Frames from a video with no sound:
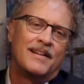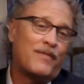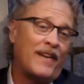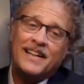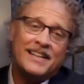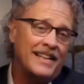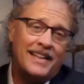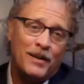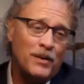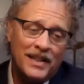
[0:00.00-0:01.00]
And frankly,
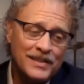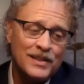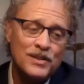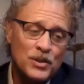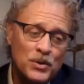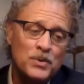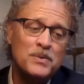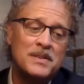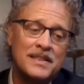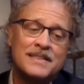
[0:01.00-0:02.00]
it isn't
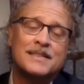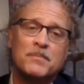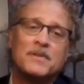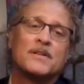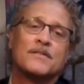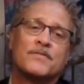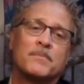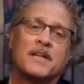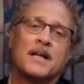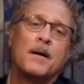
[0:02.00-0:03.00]
too dissimilar
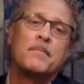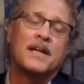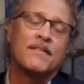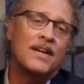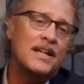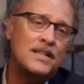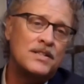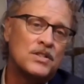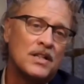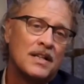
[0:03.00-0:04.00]
from the coming of
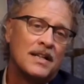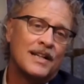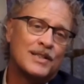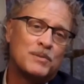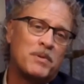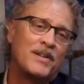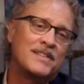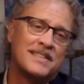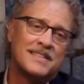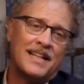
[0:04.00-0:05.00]
age
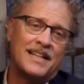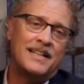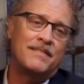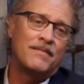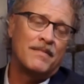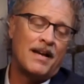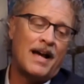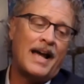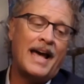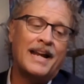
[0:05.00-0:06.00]
experiences I
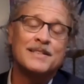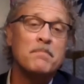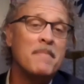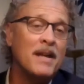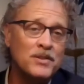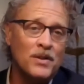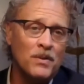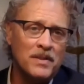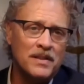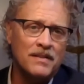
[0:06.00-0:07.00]
had as a
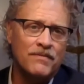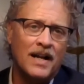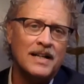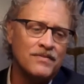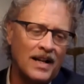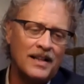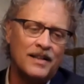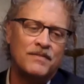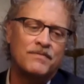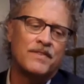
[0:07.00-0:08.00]
mentor with the Fox
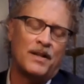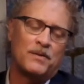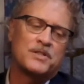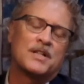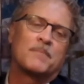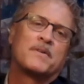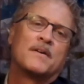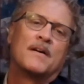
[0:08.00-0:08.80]
Valley Fellowship,